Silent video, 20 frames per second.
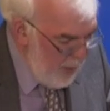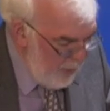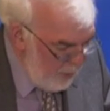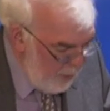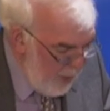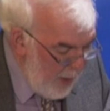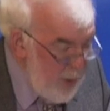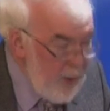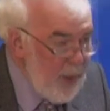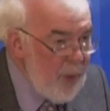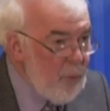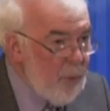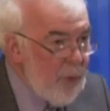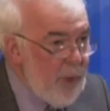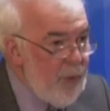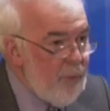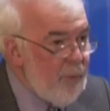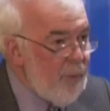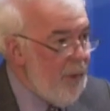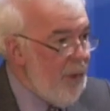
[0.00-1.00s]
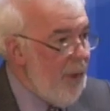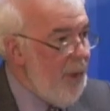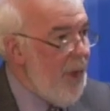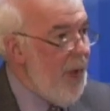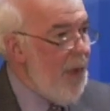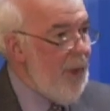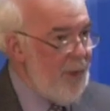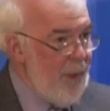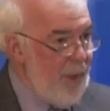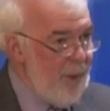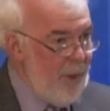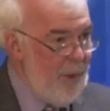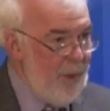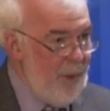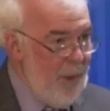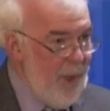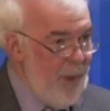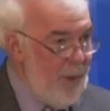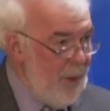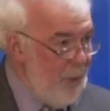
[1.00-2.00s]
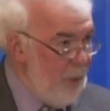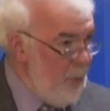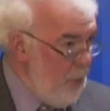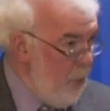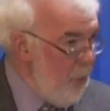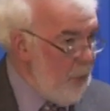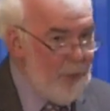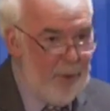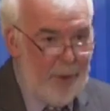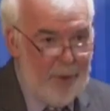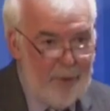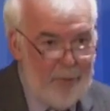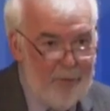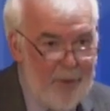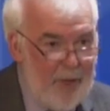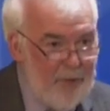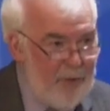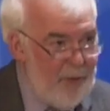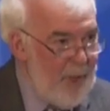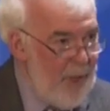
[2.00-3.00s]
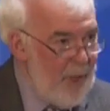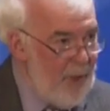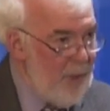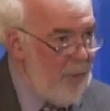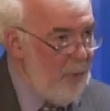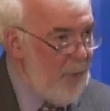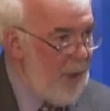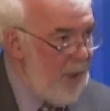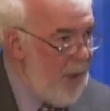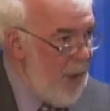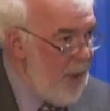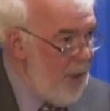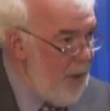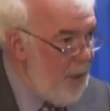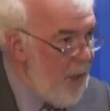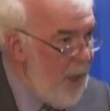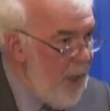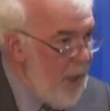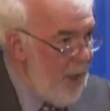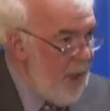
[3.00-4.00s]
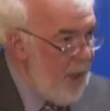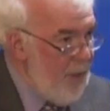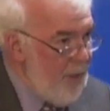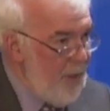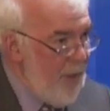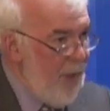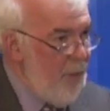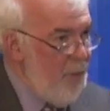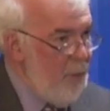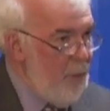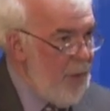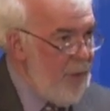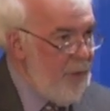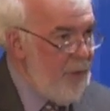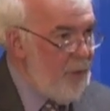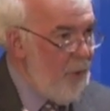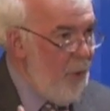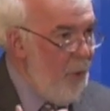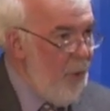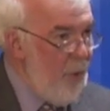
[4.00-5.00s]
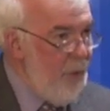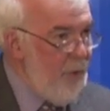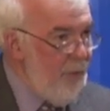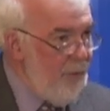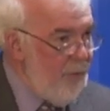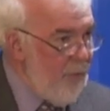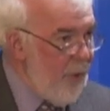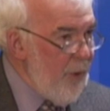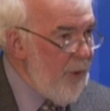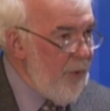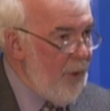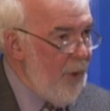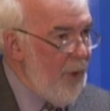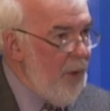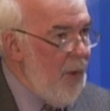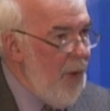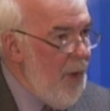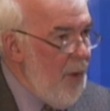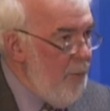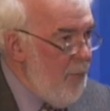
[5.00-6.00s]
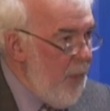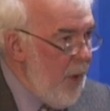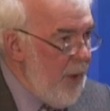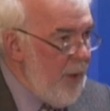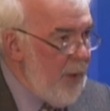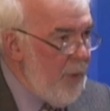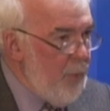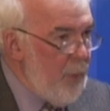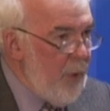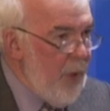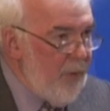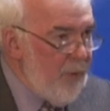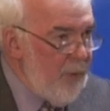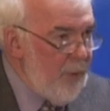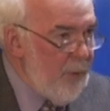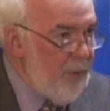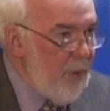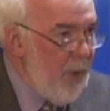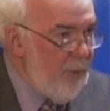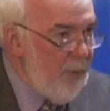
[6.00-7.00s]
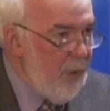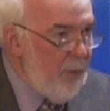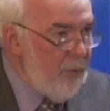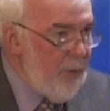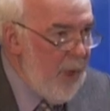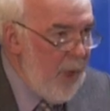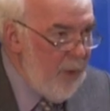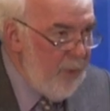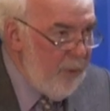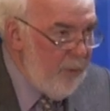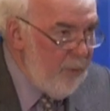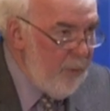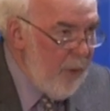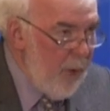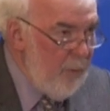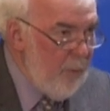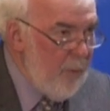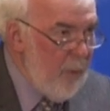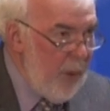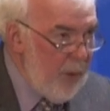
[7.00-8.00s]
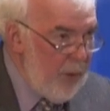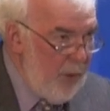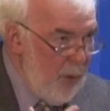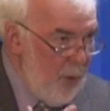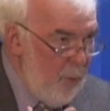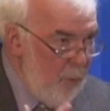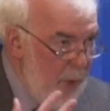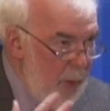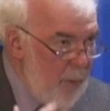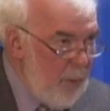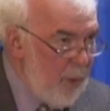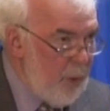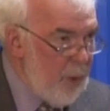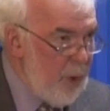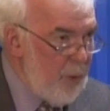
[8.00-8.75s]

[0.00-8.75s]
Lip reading: So I think we're in for, an engrossing and fascinating weekend. It's enriched all the further by the presence of our friends from the AWEPA